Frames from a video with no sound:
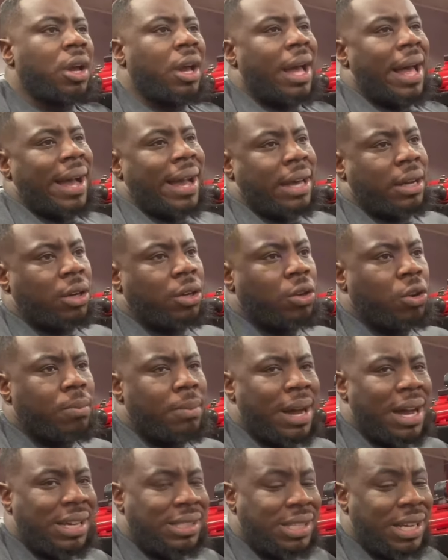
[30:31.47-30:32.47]
I got a new
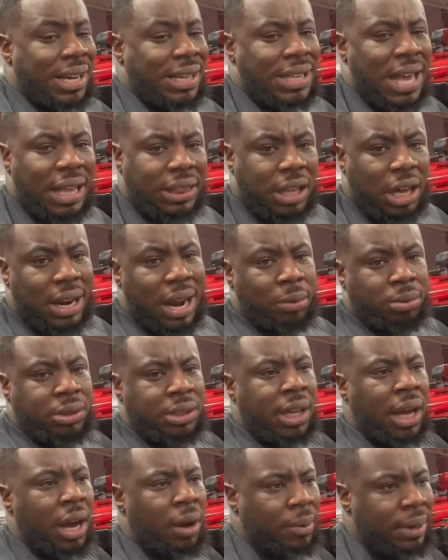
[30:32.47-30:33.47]
mindset because I thought I was
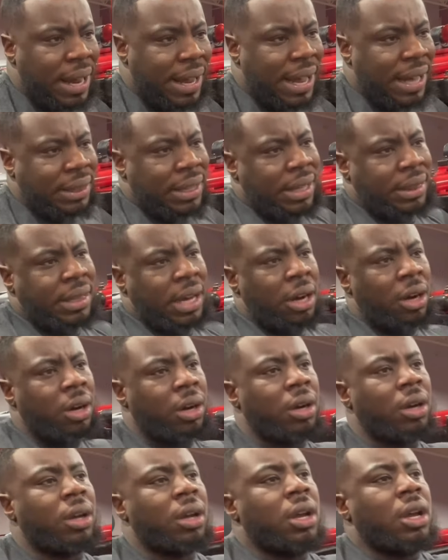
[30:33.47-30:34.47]
done when I got that third.
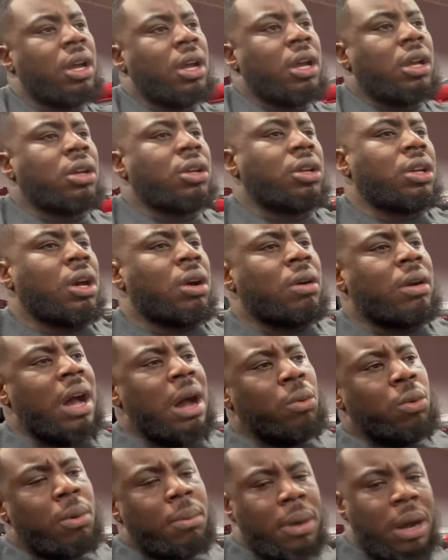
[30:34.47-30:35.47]
You know, I
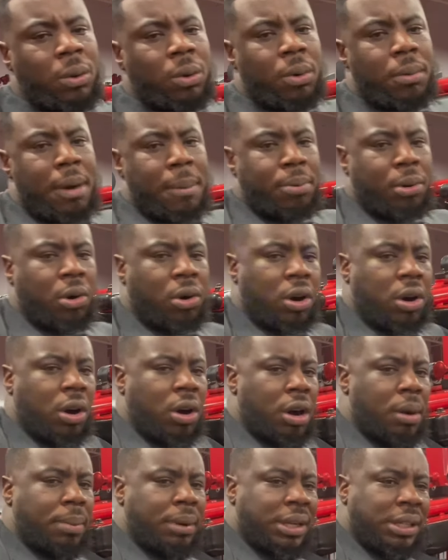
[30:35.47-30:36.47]
want my pro
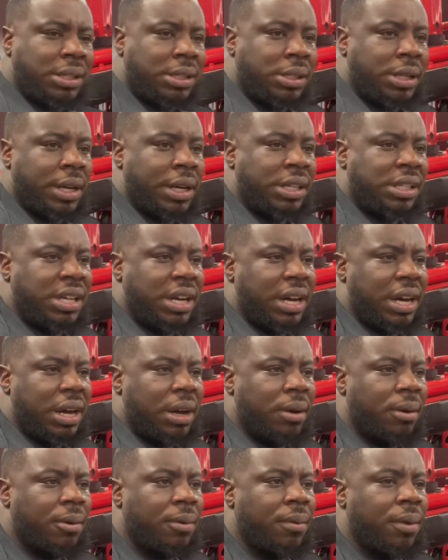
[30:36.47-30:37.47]
card, but at the same
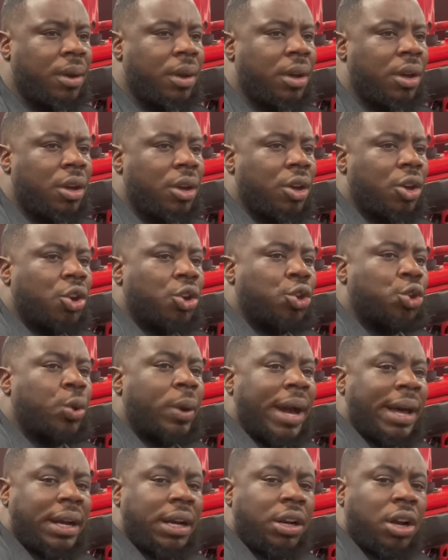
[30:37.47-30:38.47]
time, you
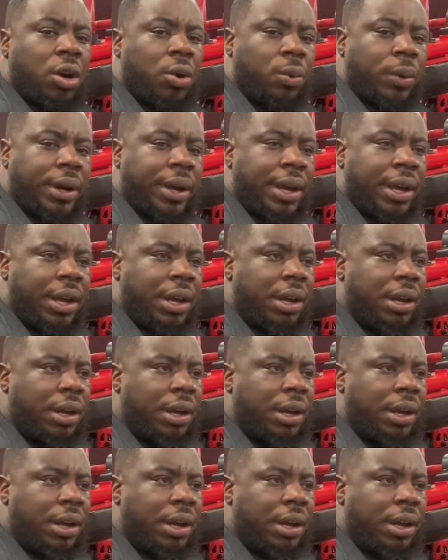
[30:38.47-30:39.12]
got to know when